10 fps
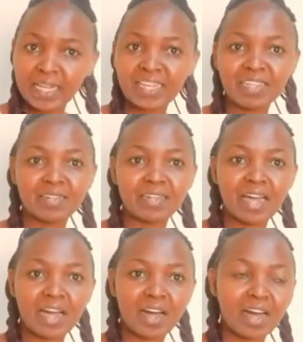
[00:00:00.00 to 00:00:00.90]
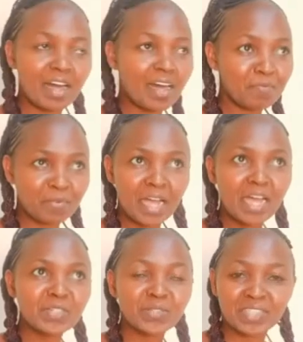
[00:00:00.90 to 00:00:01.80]
in uh, up
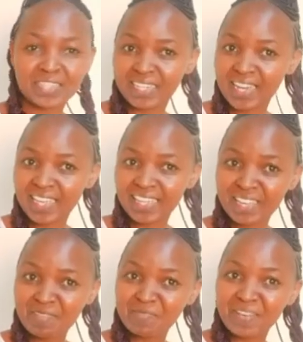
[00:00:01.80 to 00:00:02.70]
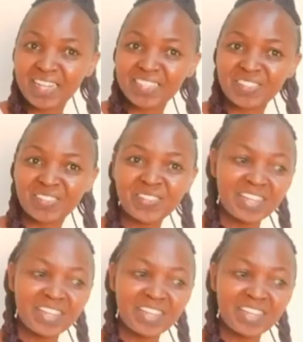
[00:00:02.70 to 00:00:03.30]
country then i came back to